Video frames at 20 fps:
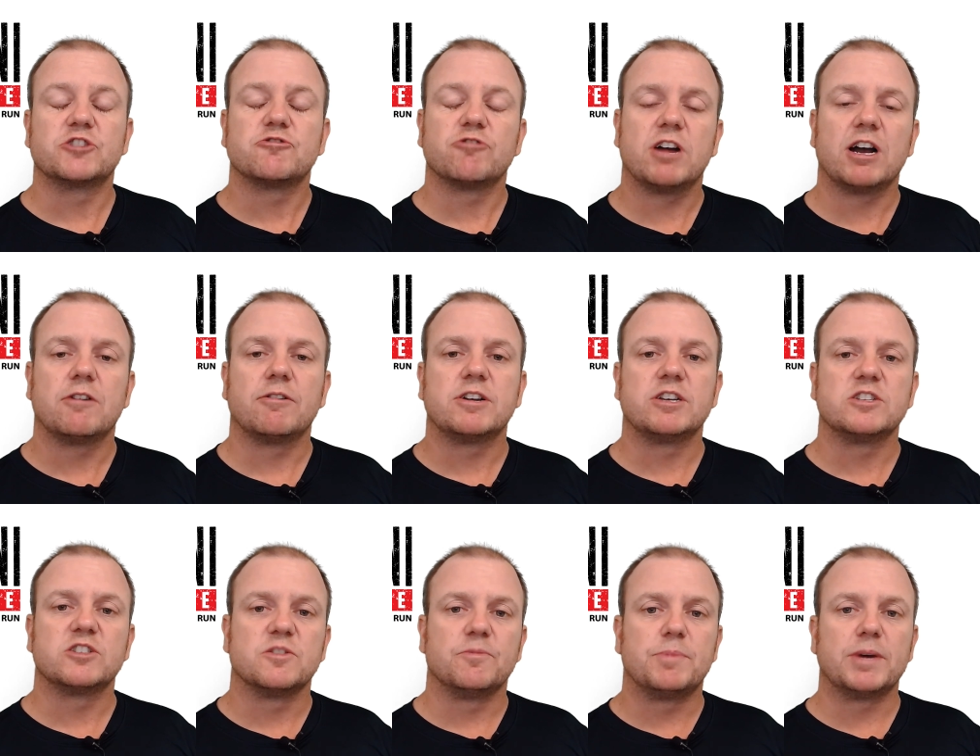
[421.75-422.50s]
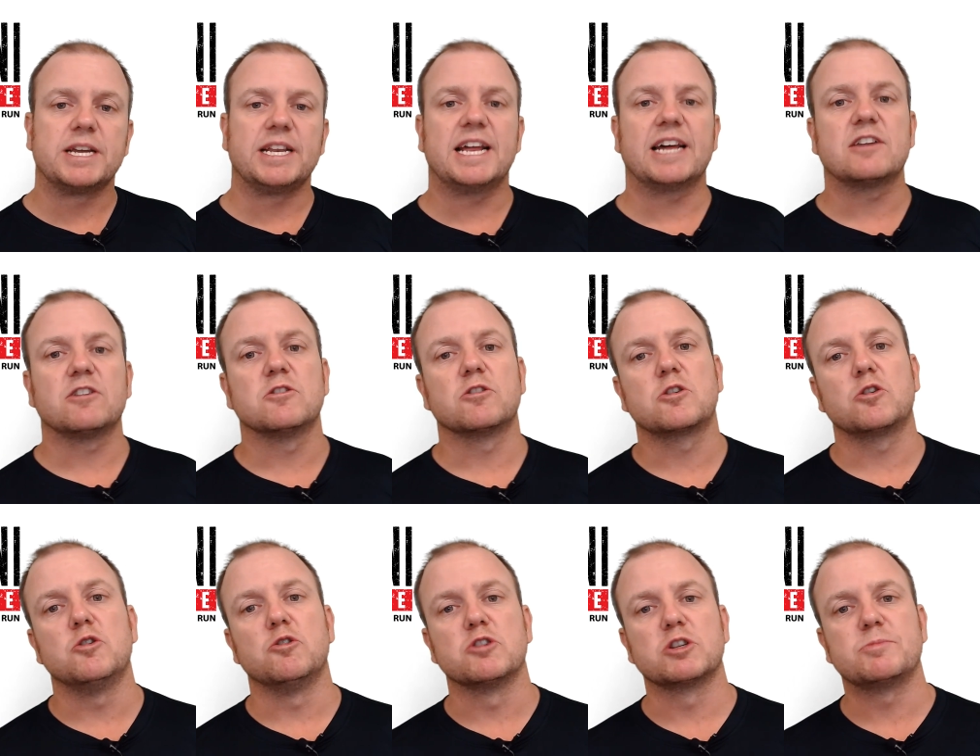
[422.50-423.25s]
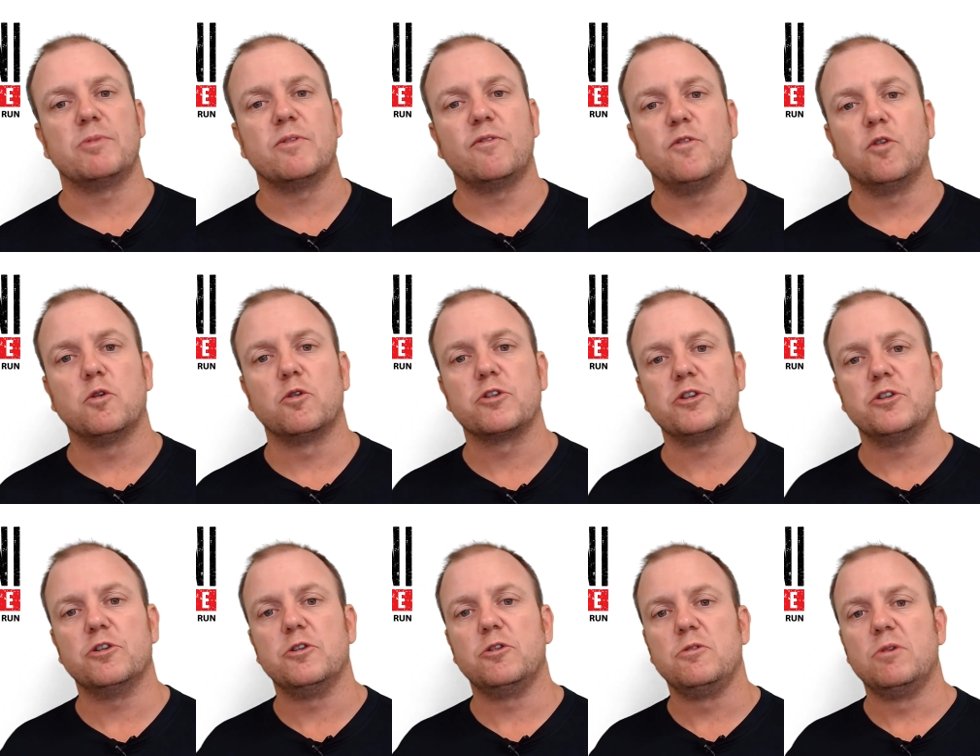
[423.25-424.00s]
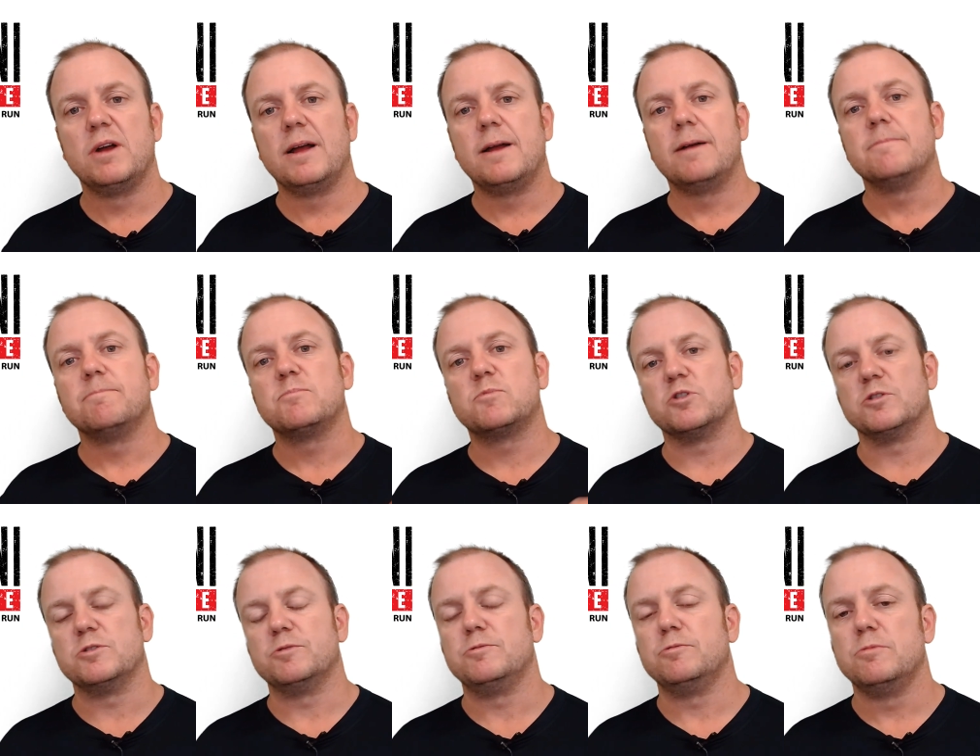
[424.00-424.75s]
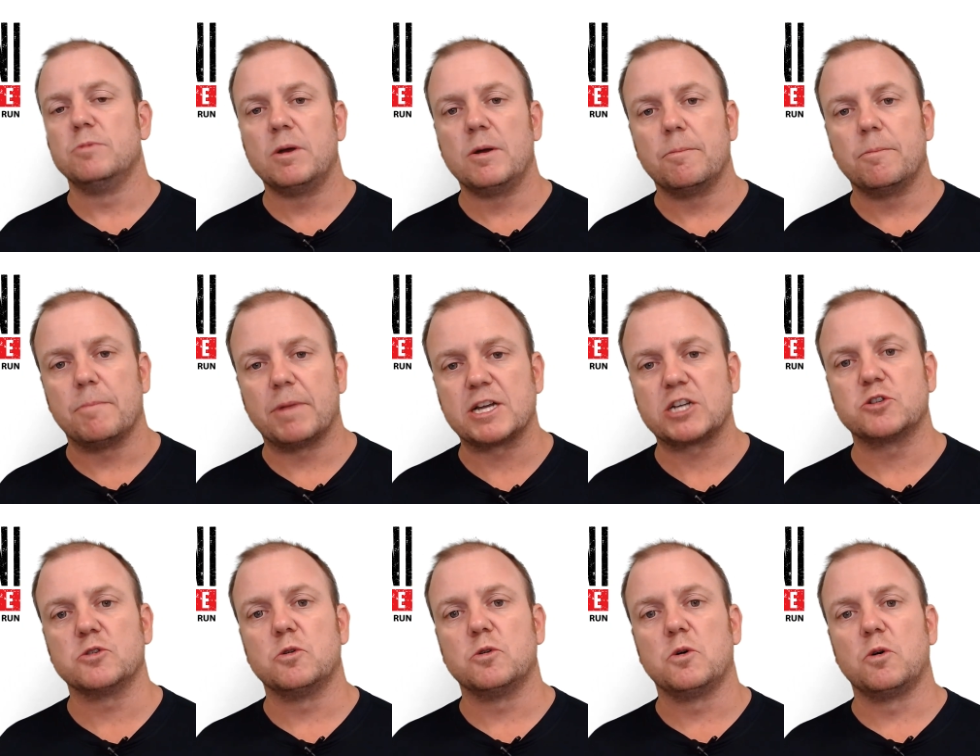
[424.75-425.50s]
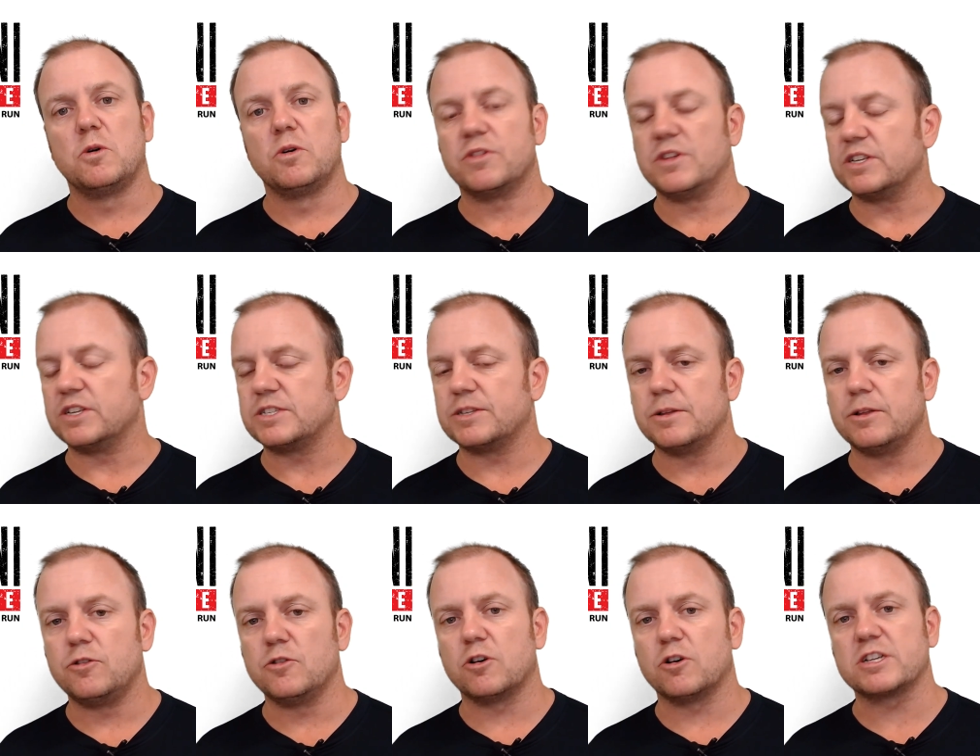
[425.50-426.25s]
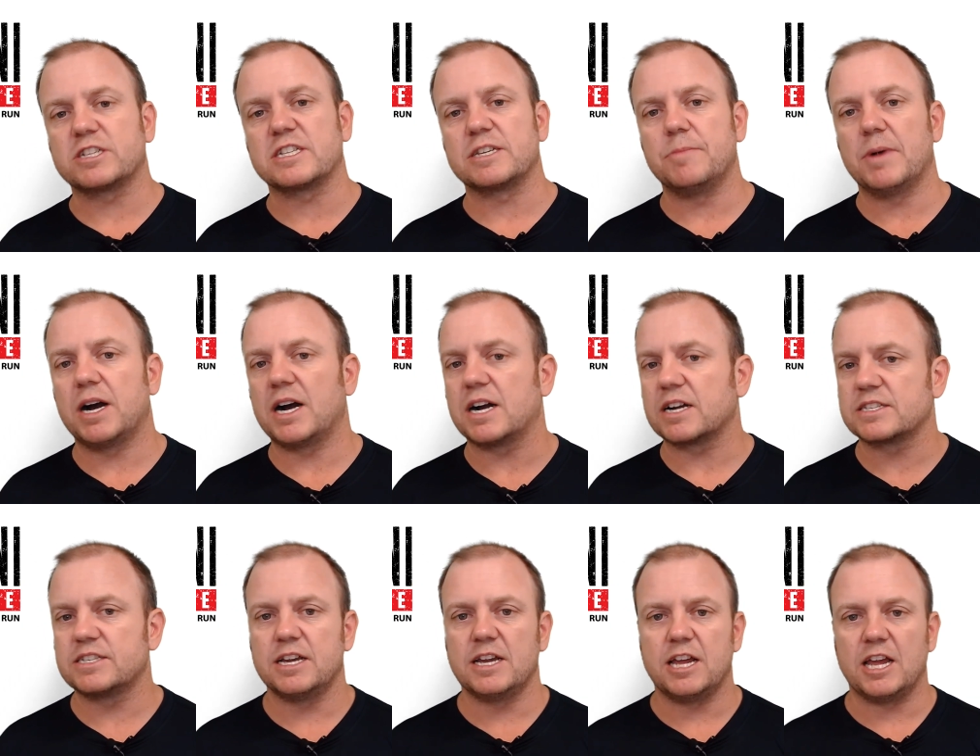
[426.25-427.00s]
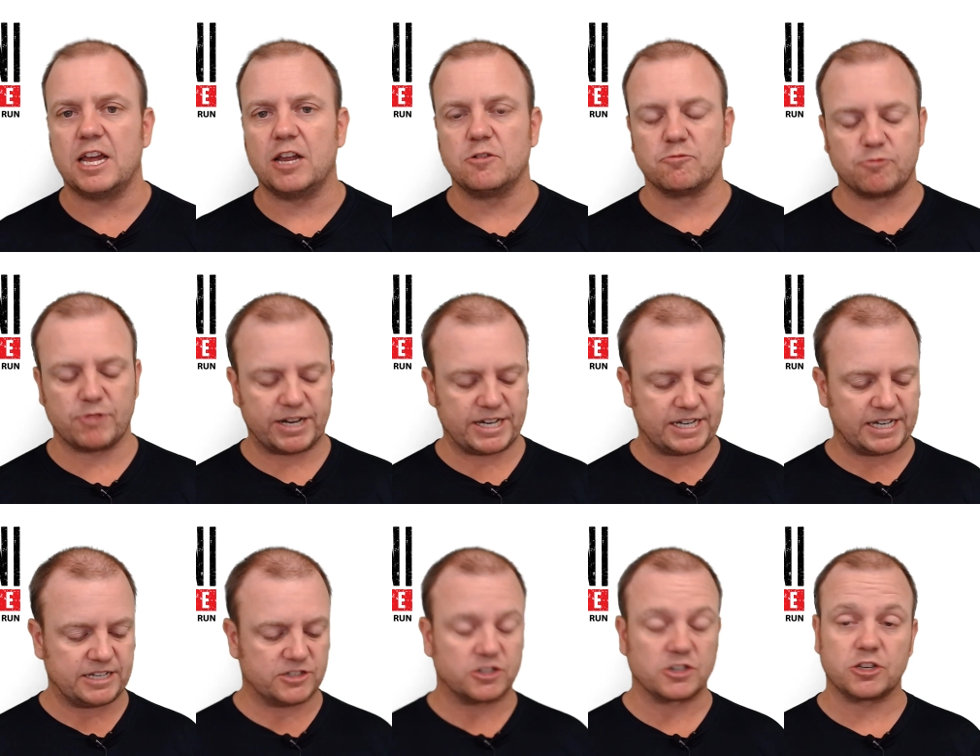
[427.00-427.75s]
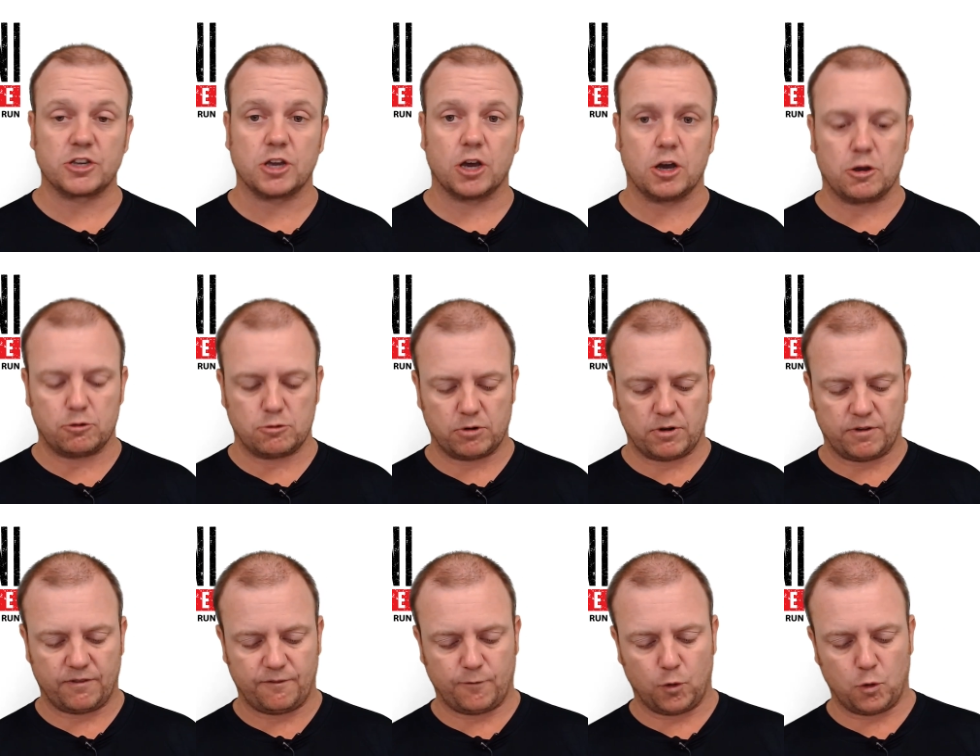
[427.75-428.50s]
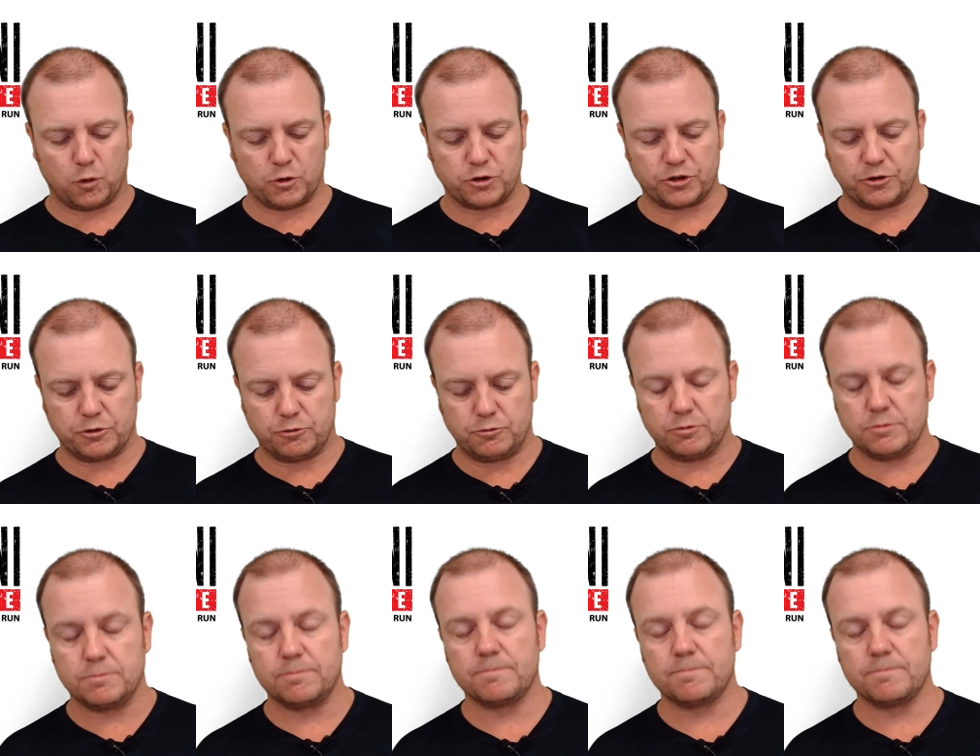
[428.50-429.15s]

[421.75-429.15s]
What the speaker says: trail runners have been out on the course before you to make sure that's nicely marked and ready to go for you.